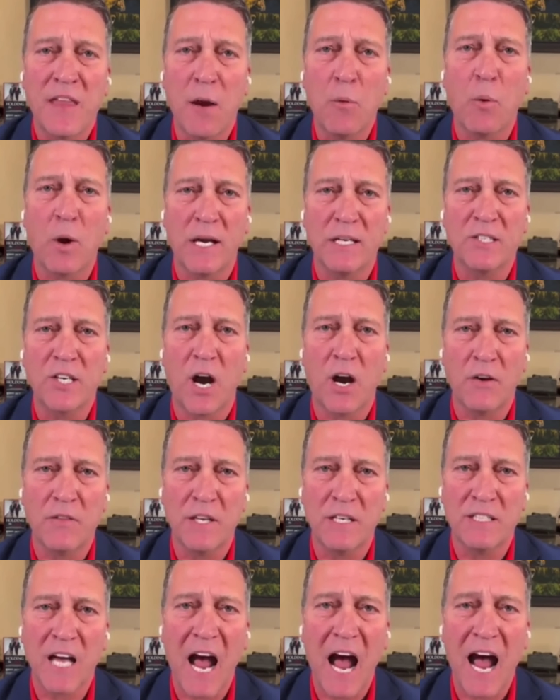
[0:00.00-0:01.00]
They want to
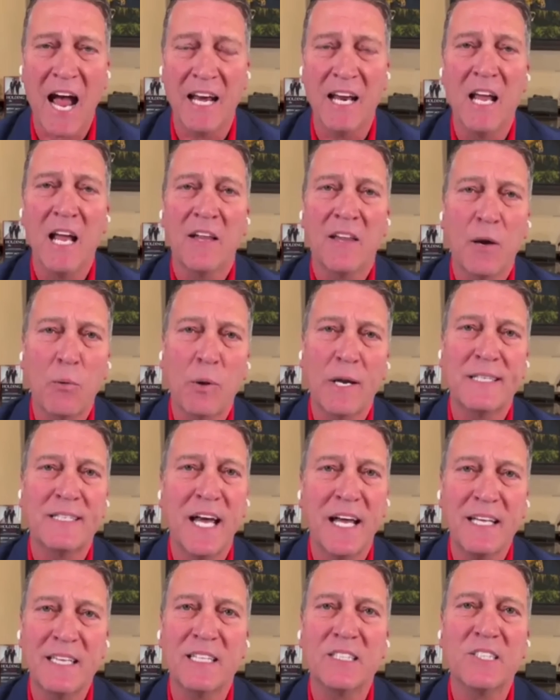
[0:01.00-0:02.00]
turn the tide. They want
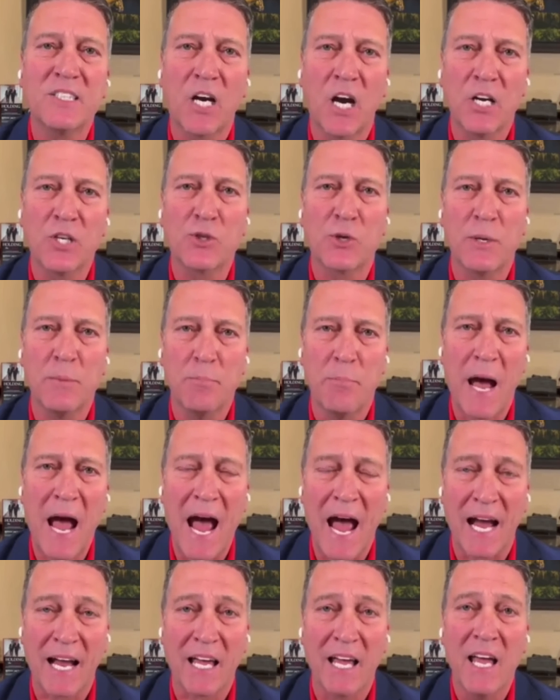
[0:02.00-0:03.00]
to take this country
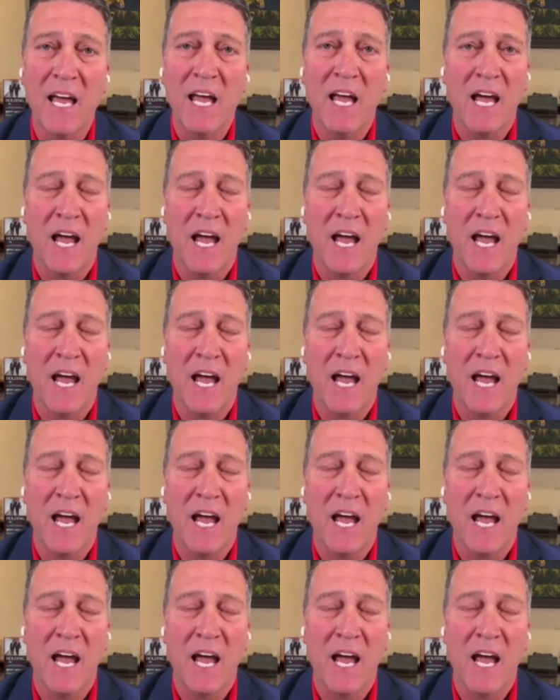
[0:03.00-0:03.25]
back.